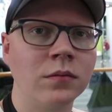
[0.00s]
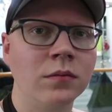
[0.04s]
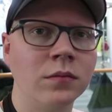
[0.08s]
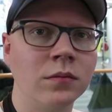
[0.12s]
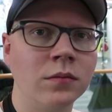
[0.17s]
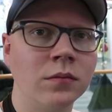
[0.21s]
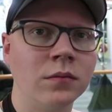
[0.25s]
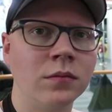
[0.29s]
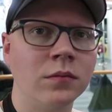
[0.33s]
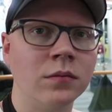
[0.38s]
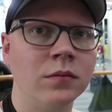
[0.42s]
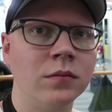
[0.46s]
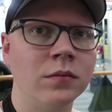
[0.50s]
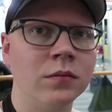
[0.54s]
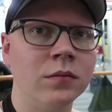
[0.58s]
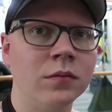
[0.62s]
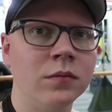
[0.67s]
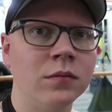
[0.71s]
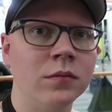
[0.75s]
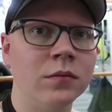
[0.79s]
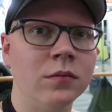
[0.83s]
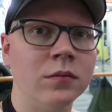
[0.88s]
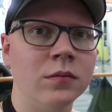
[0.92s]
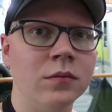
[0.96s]

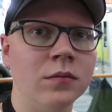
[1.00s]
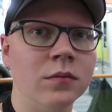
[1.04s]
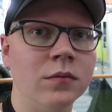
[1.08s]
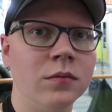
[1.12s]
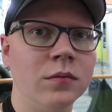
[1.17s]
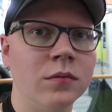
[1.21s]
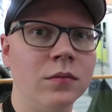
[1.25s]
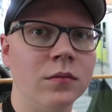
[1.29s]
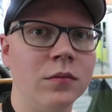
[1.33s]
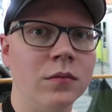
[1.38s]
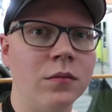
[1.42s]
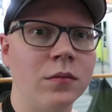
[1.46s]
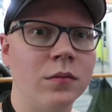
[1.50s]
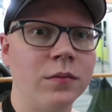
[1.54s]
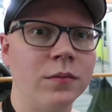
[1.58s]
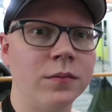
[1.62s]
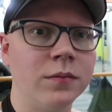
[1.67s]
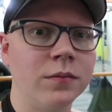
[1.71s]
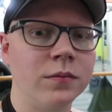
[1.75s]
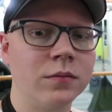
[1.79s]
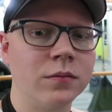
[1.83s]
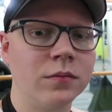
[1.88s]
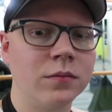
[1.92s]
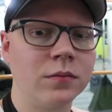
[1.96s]

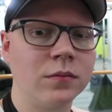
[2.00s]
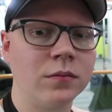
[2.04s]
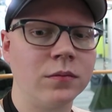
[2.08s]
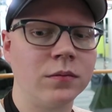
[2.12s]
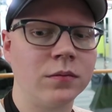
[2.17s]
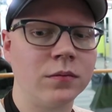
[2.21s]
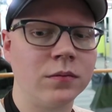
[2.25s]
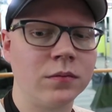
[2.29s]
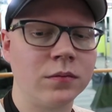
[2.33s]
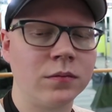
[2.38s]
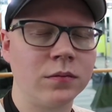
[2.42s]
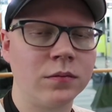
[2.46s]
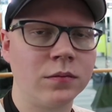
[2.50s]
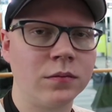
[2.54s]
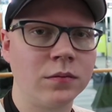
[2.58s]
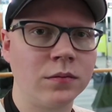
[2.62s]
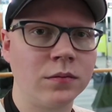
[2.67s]
(not speaking)